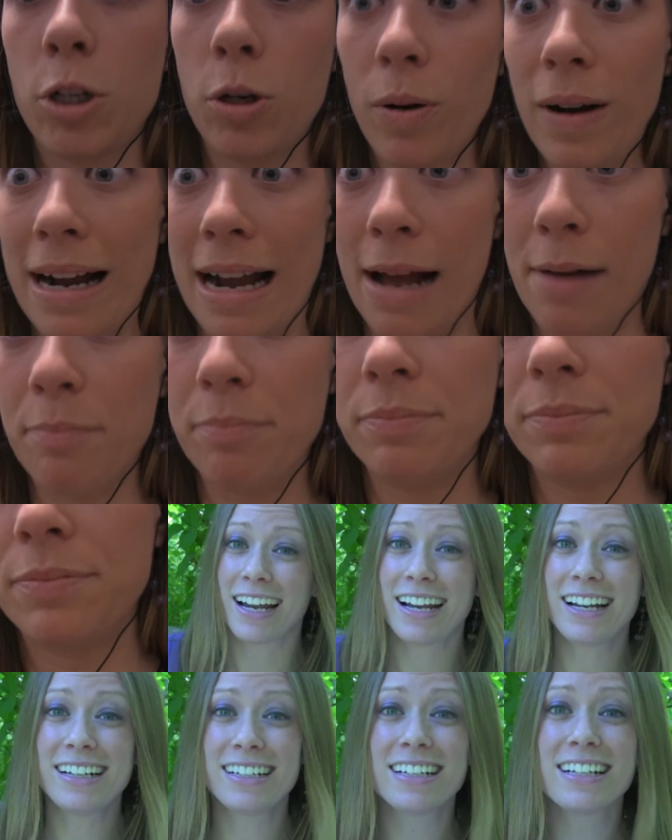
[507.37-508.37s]
crap.
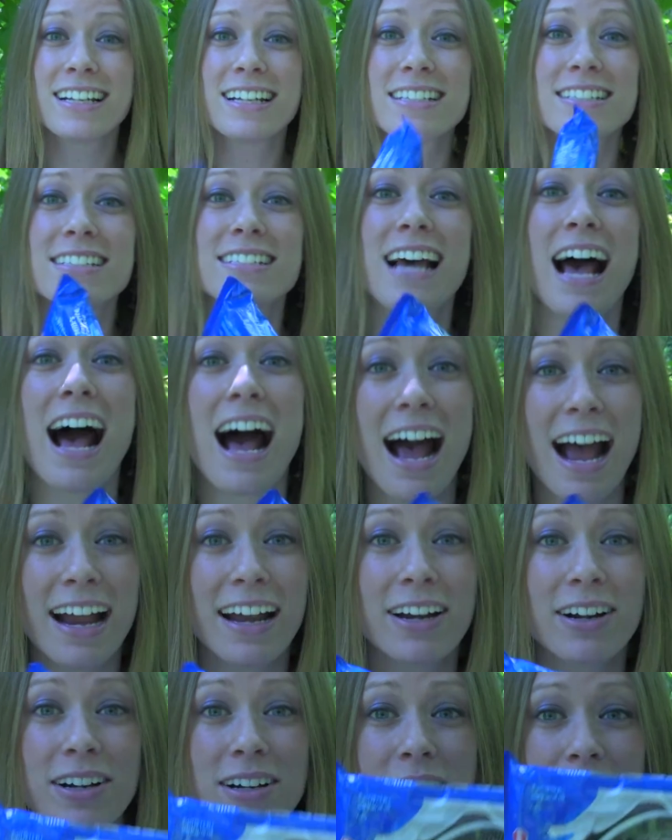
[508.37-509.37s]
Eating an
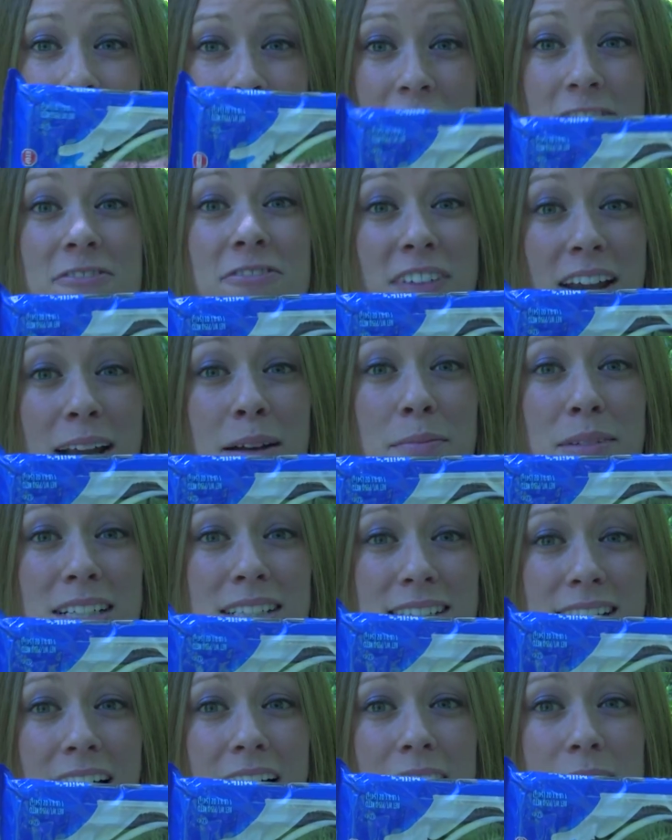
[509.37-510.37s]
entire
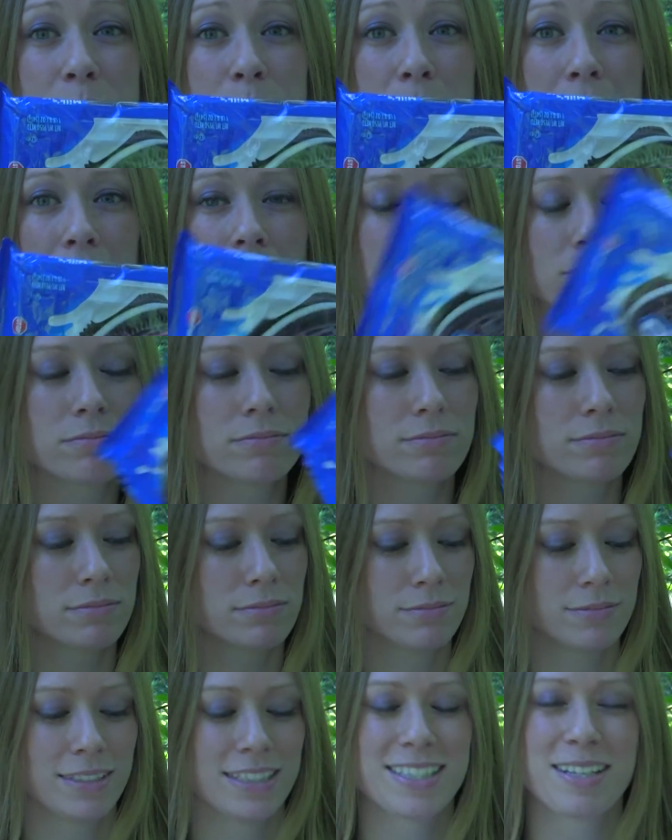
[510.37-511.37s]
family-sized
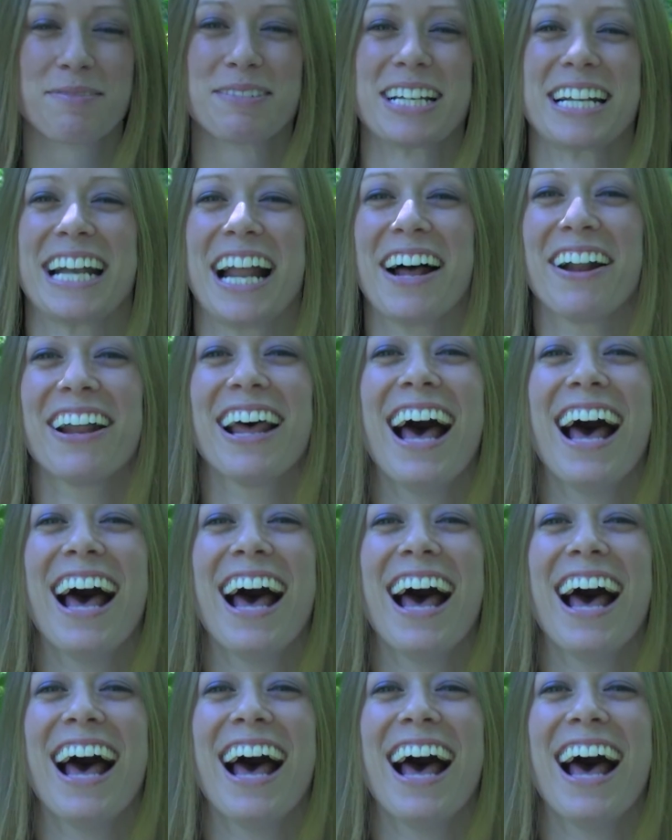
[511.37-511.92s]
so simple.